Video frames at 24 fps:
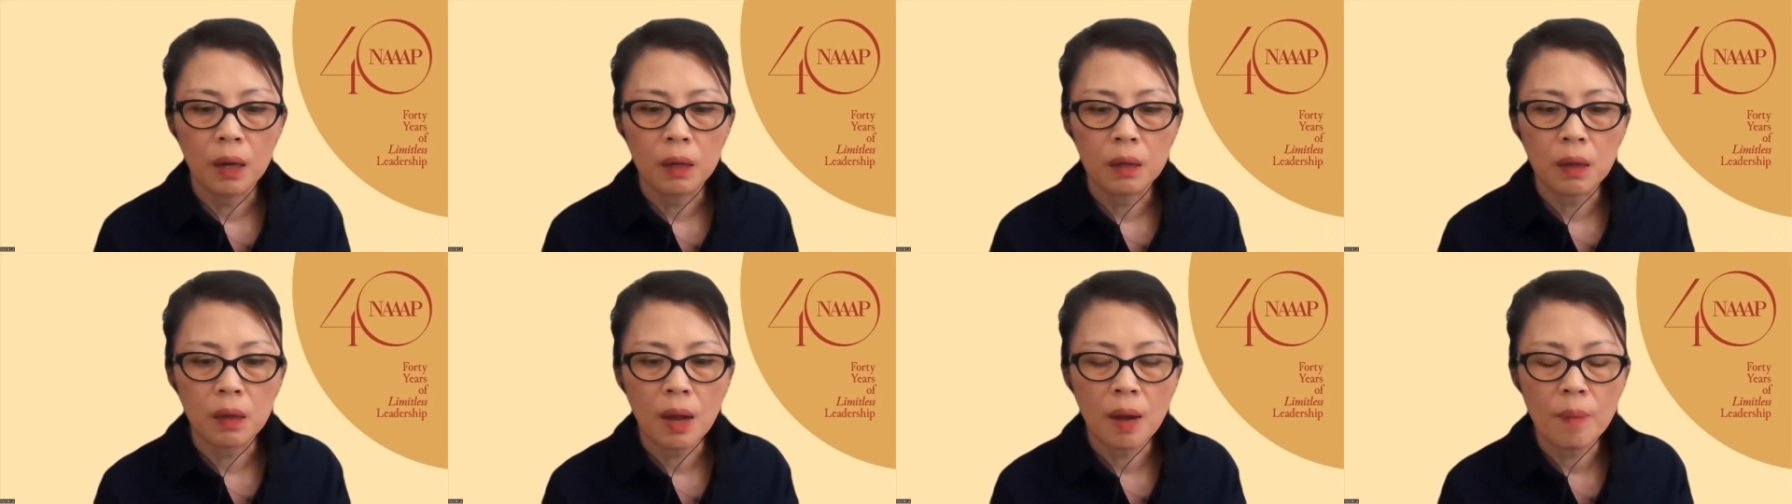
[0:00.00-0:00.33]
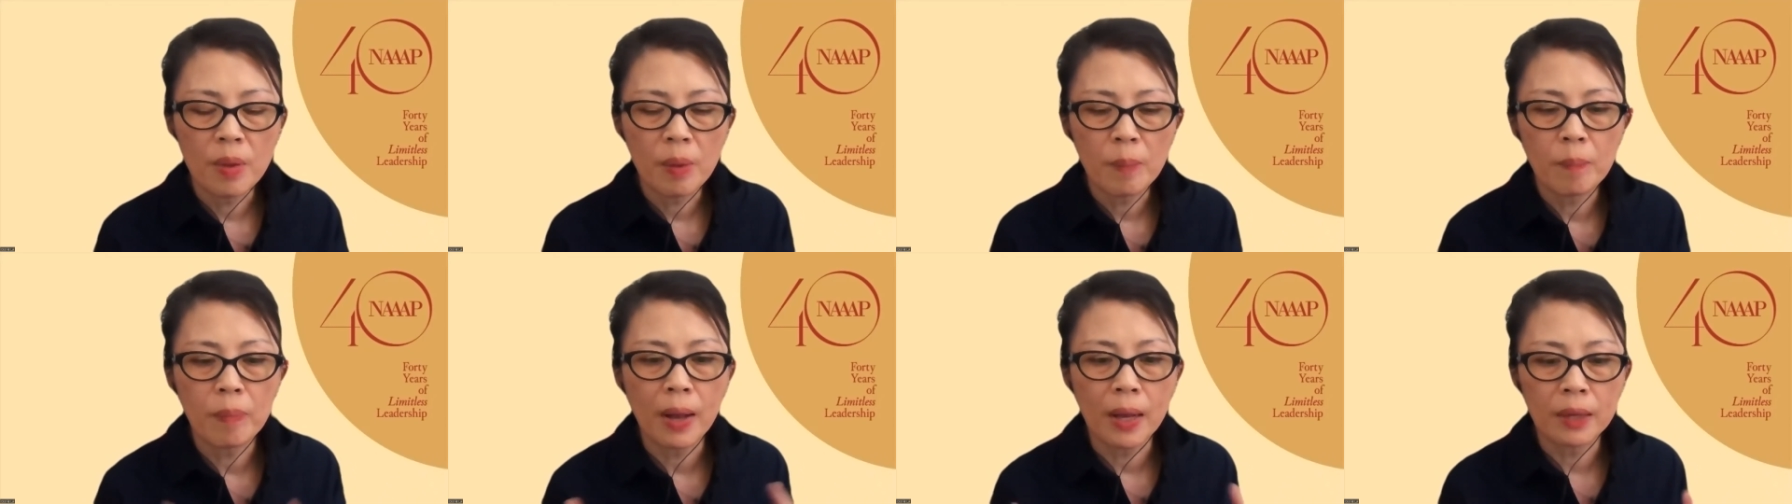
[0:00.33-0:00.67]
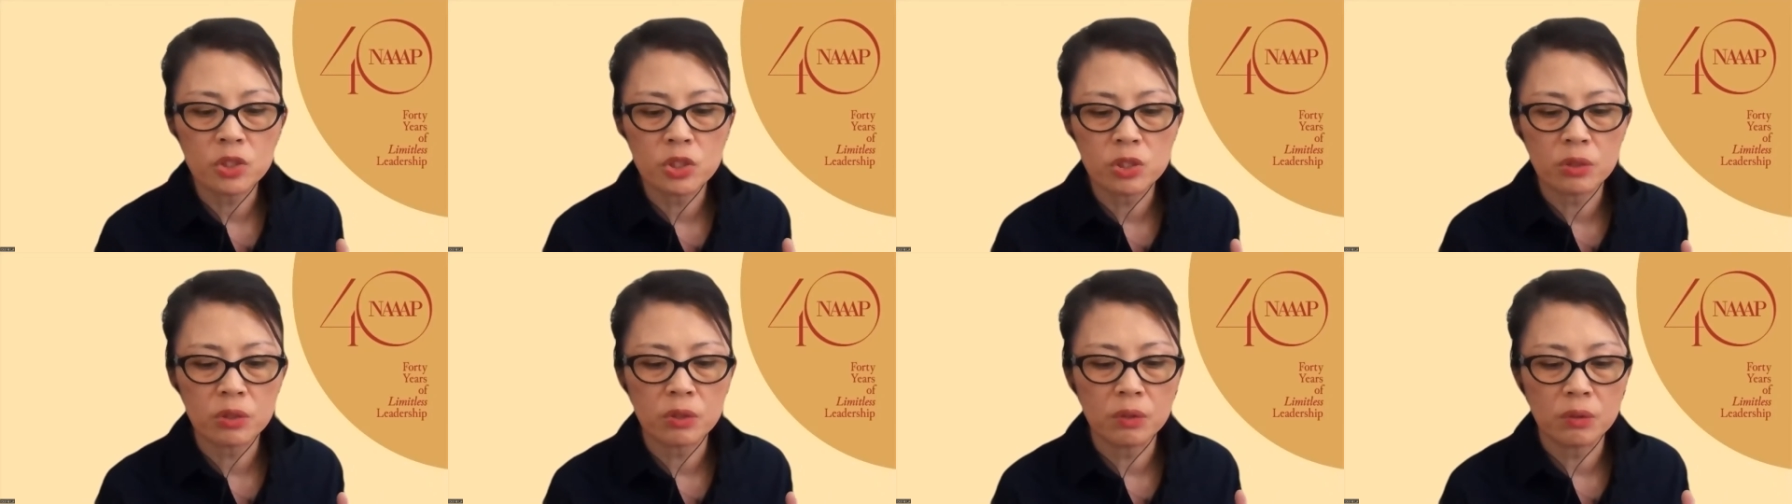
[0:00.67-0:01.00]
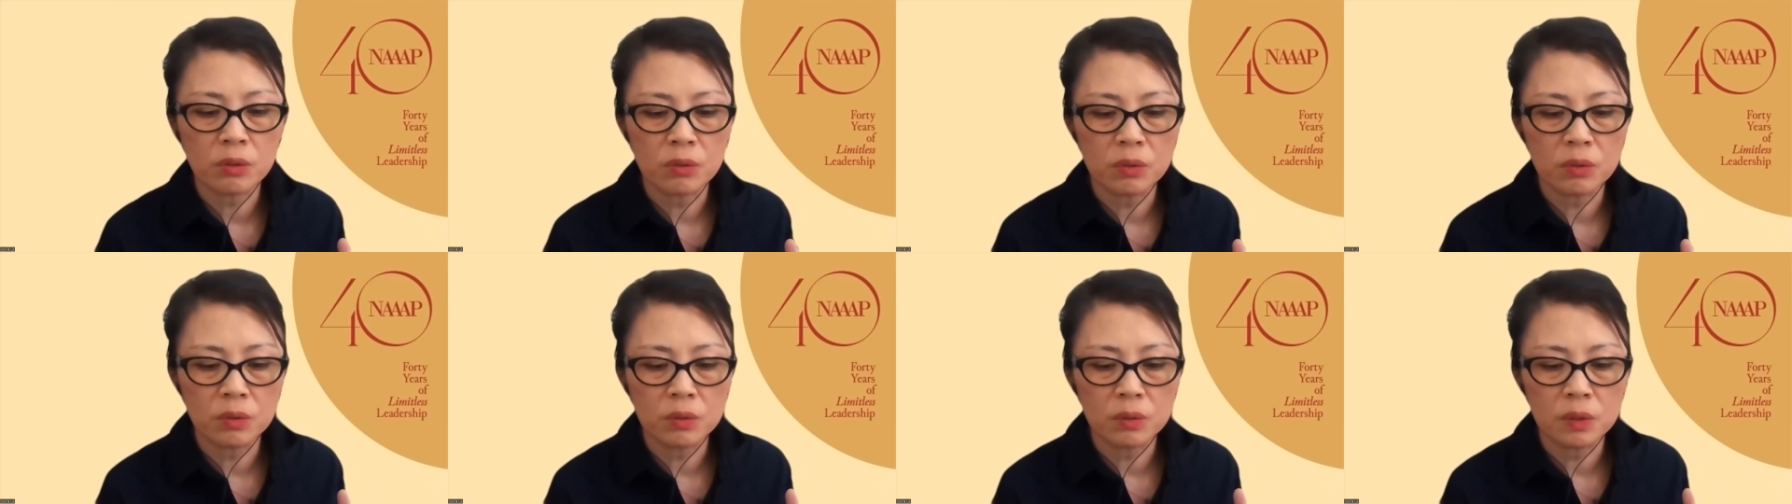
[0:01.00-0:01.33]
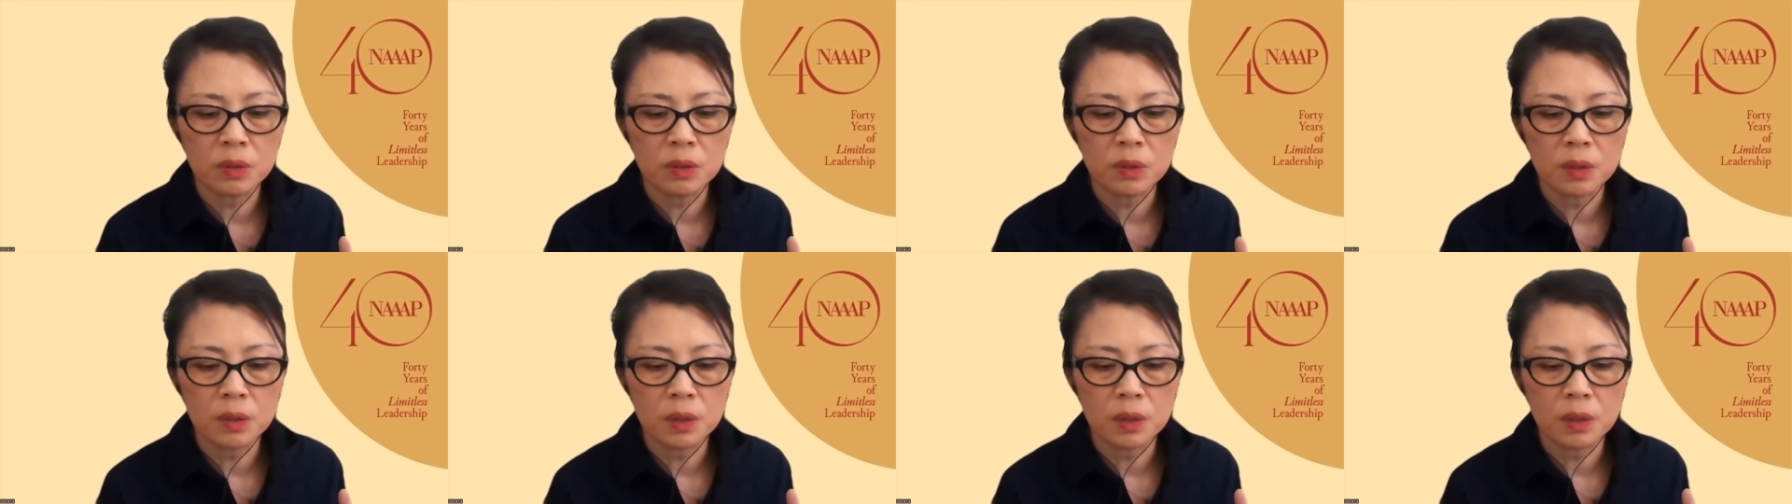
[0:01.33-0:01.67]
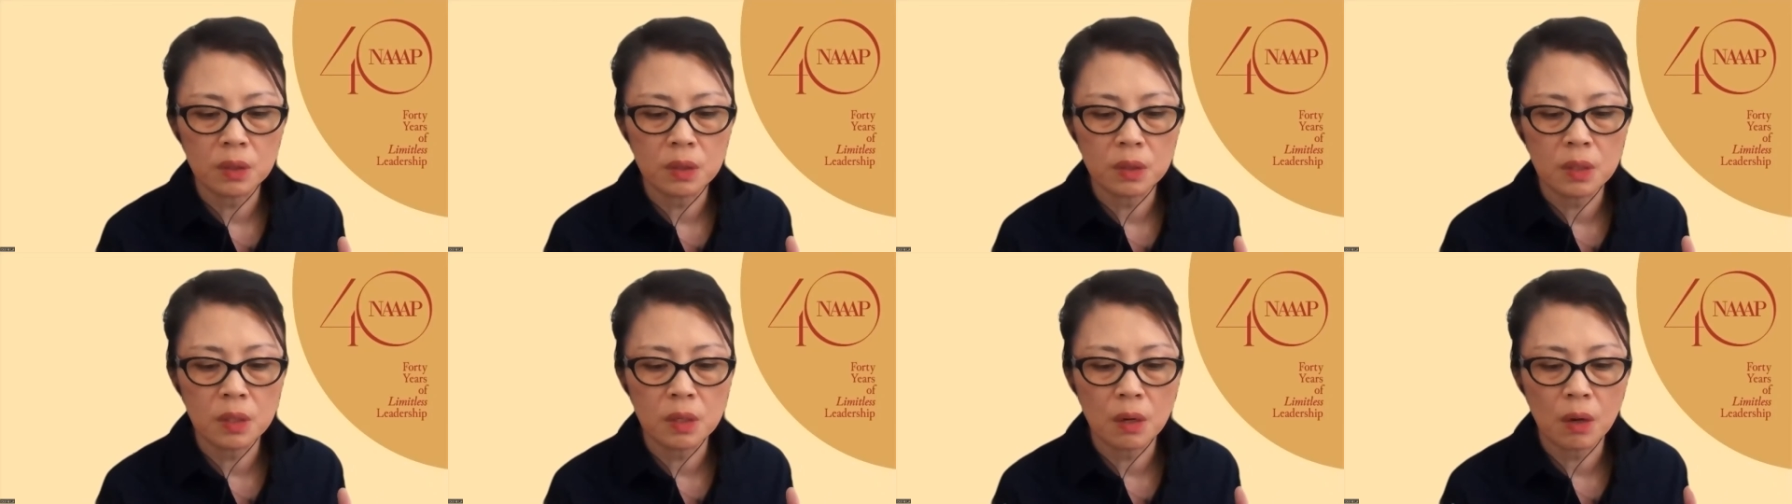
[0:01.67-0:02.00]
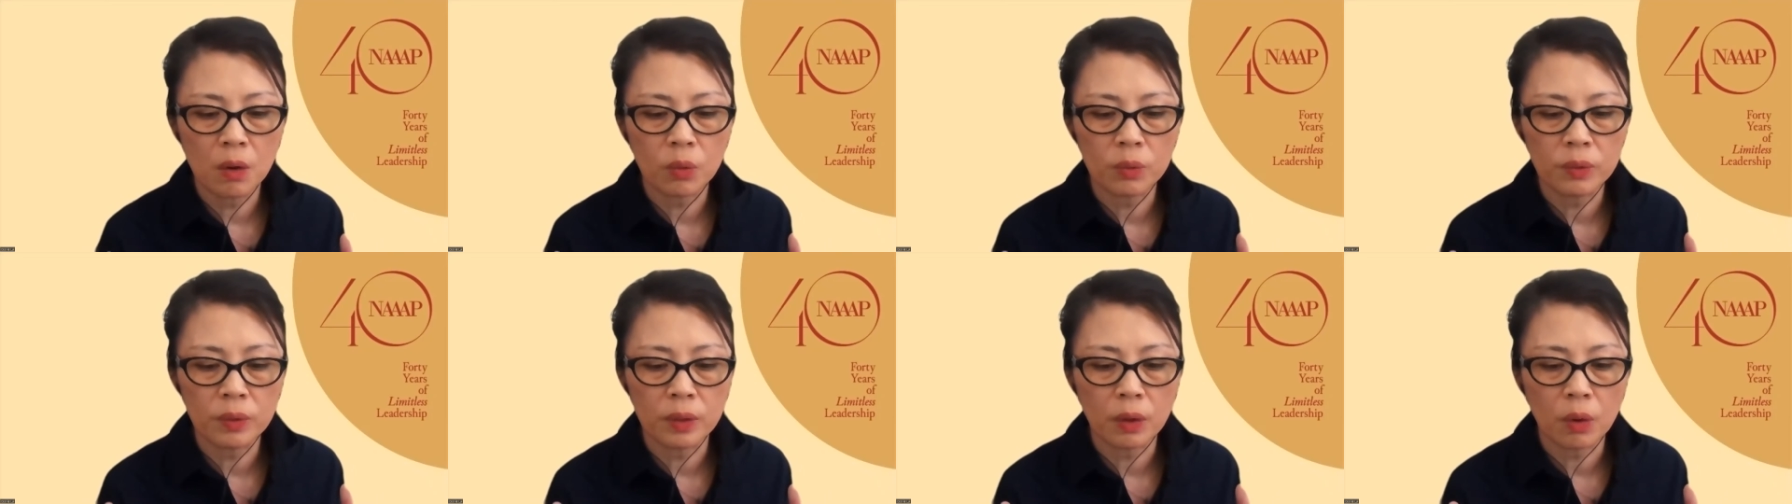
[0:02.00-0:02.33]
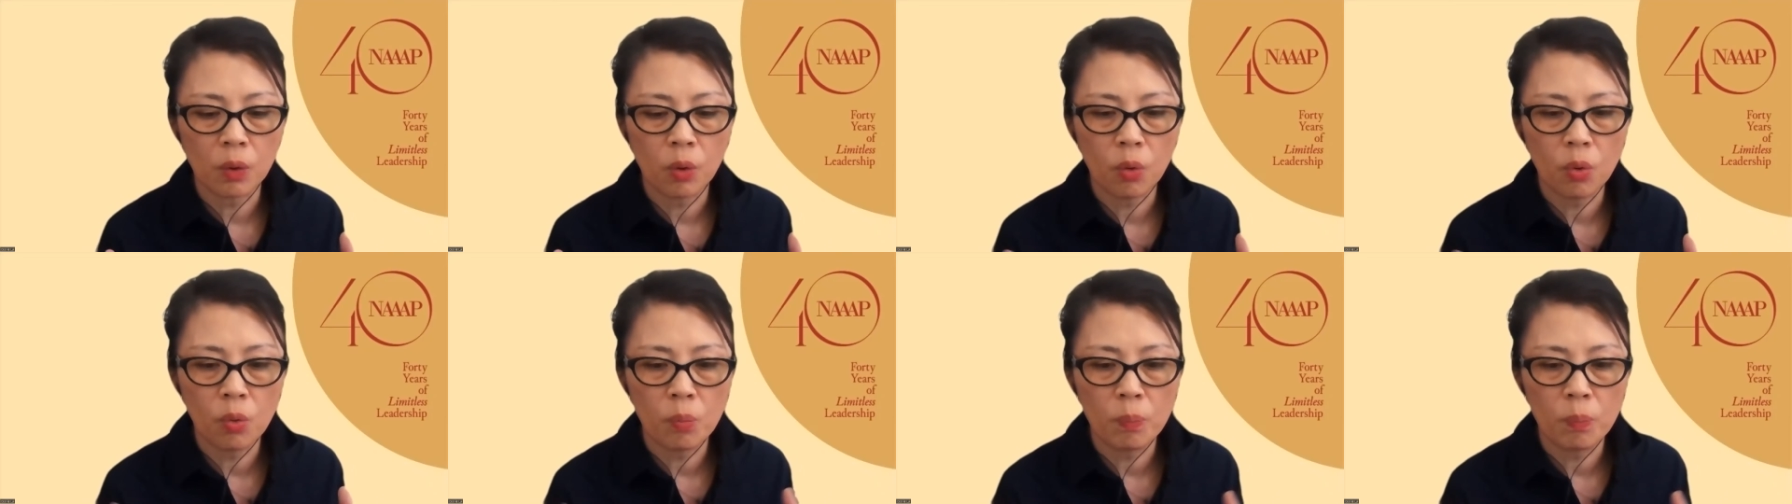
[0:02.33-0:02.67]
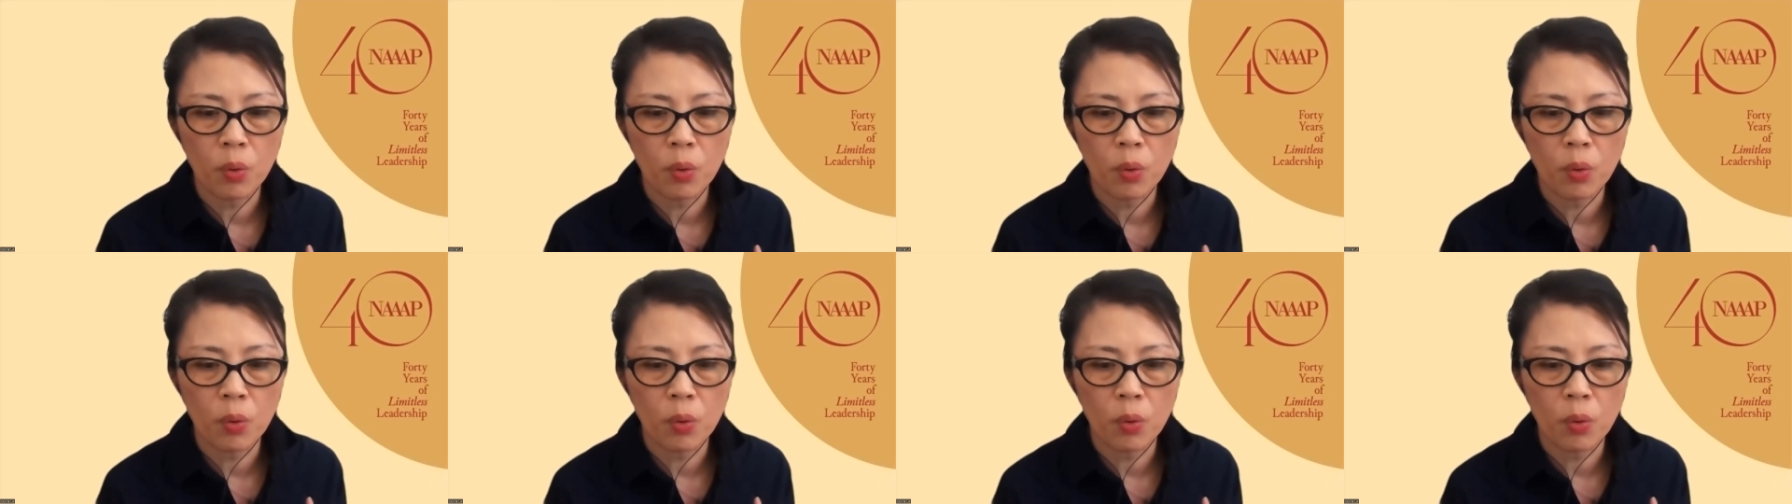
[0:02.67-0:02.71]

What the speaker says: coming back to, the whole